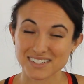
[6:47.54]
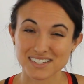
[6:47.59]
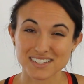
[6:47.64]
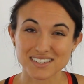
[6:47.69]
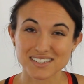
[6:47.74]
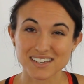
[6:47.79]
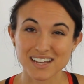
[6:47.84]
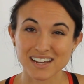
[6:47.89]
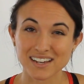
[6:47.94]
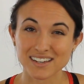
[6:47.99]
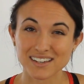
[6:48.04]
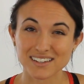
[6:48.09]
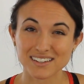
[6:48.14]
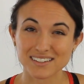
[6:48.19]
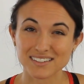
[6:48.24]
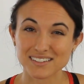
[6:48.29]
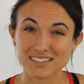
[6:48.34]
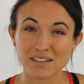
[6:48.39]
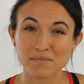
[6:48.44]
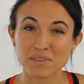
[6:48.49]
This is like
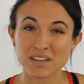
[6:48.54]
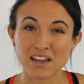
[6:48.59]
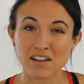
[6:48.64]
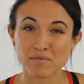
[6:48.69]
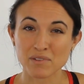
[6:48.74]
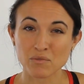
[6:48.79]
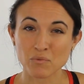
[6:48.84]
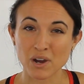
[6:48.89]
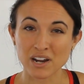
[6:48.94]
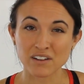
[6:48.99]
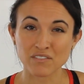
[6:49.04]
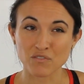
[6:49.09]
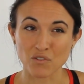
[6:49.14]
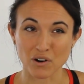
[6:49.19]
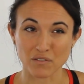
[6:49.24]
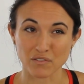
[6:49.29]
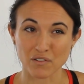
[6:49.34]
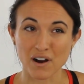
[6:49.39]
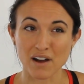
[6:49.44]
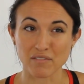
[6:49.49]
something I've been waiting
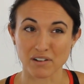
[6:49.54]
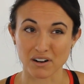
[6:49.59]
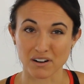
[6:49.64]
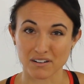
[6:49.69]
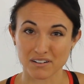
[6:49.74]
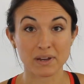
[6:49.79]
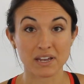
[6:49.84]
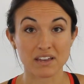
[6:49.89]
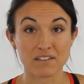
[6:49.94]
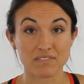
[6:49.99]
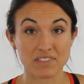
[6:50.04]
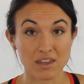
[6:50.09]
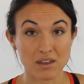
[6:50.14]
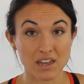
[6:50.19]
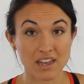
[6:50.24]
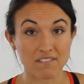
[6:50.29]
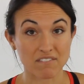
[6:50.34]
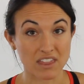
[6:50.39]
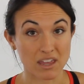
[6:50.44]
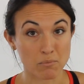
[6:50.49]
for forever. But if
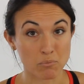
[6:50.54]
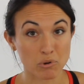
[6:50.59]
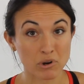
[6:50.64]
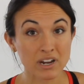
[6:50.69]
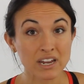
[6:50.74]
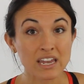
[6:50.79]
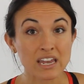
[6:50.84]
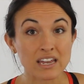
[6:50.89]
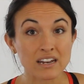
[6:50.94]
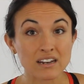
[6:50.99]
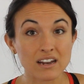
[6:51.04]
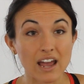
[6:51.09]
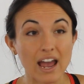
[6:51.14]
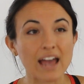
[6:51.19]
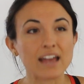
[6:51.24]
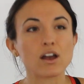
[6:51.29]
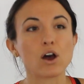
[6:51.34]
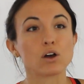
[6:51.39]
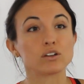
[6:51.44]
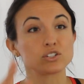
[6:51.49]
they bring in,
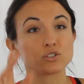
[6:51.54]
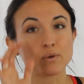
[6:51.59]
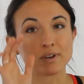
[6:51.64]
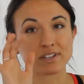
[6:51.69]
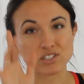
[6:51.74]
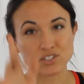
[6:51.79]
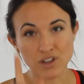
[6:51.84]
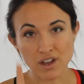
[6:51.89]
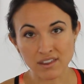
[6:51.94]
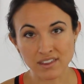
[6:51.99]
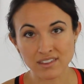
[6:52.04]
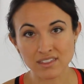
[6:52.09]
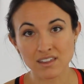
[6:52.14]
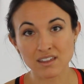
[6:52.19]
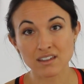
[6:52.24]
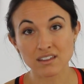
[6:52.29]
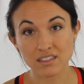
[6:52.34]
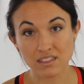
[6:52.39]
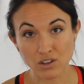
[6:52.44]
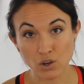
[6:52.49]
I saw that
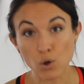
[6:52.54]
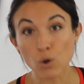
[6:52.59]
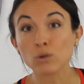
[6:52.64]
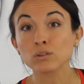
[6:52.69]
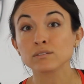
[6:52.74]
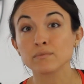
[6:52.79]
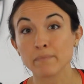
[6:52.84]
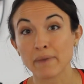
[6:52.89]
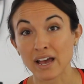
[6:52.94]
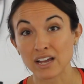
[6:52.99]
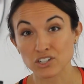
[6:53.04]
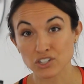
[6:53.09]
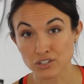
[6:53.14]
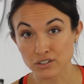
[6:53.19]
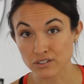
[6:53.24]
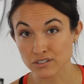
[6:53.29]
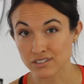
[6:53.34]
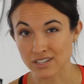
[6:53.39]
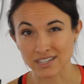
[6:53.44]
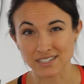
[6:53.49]
the Golden
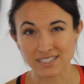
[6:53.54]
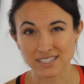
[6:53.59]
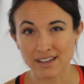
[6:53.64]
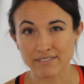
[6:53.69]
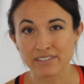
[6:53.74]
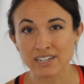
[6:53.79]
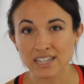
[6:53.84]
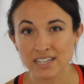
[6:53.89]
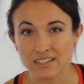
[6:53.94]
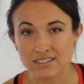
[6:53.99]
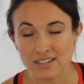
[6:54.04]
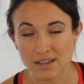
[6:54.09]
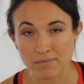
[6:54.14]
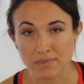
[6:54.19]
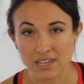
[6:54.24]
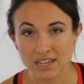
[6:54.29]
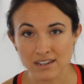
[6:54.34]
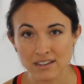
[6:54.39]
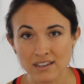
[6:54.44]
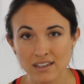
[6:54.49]
Bachelor is like 70
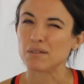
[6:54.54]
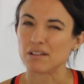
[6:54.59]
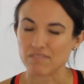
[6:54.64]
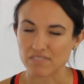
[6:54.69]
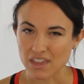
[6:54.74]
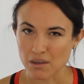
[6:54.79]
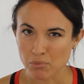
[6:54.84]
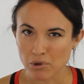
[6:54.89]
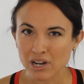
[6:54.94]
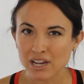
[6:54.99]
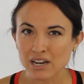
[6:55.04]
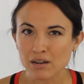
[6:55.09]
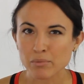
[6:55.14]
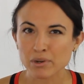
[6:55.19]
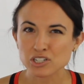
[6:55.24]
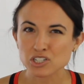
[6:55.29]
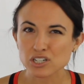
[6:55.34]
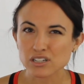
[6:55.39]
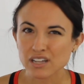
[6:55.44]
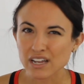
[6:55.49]
something. If they bring in a
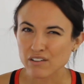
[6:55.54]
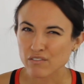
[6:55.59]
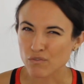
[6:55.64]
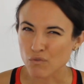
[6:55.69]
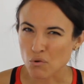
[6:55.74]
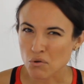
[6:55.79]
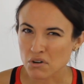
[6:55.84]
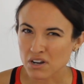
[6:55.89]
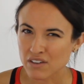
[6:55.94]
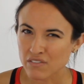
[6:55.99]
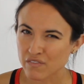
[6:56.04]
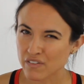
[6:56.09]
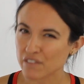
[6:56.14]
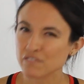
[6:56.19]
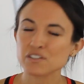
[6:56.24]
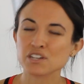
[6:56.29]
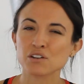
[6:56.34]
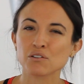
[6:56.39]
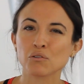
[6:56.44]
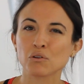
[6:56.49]
bunch of like 40,
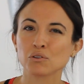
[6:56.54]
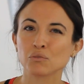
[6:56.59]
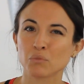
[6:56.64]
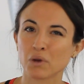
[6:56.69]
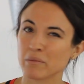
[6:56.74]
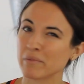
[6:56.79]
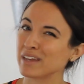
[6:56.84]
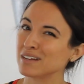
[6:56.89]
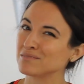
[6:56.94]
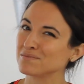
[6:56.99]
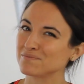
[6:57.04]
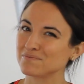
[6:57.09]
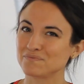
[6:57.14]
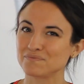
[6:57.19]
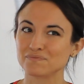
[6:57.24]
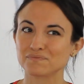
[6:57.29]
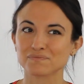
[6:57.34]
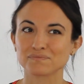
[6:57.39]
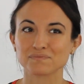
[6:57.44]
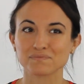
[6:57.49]
50-year-old women,
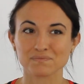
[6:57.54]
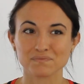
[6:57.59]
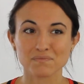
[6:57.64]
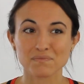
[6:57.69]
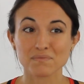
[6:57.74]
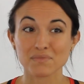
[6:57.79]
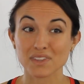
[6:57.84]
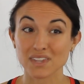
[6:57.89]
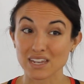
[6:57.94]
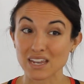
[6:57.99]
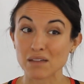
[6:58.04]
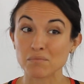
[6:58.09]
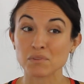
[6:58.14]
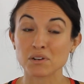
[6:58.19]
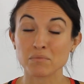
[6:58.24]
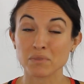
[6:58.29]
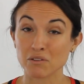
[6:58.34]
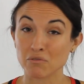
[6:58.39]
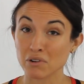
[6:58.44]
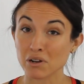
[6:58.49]
I'm going
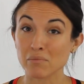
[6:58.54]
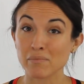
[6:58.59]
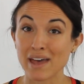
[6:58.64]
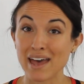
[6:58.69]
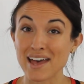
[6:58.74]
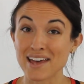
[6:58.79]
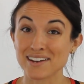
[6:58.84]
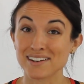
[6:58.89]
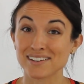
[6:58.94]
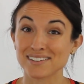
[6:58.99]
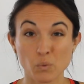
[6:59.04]
to be real mad.